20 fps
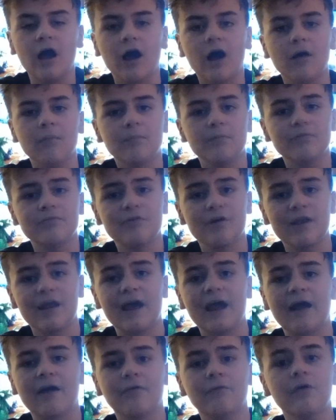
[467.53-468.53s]
But for
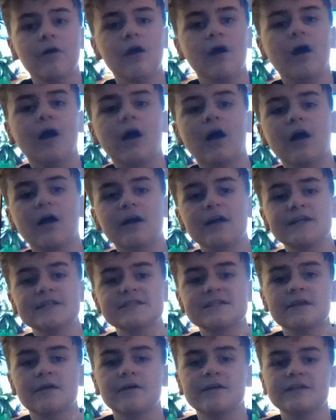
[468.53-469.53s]
now,
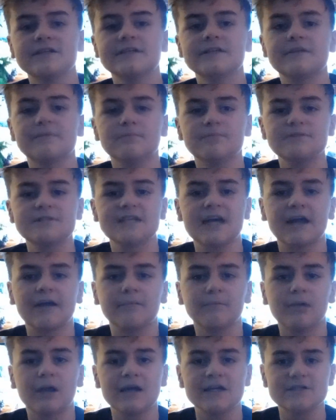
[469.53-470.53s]
it's a
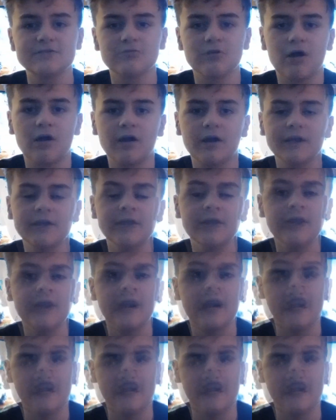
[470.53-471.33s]
2nd place ride.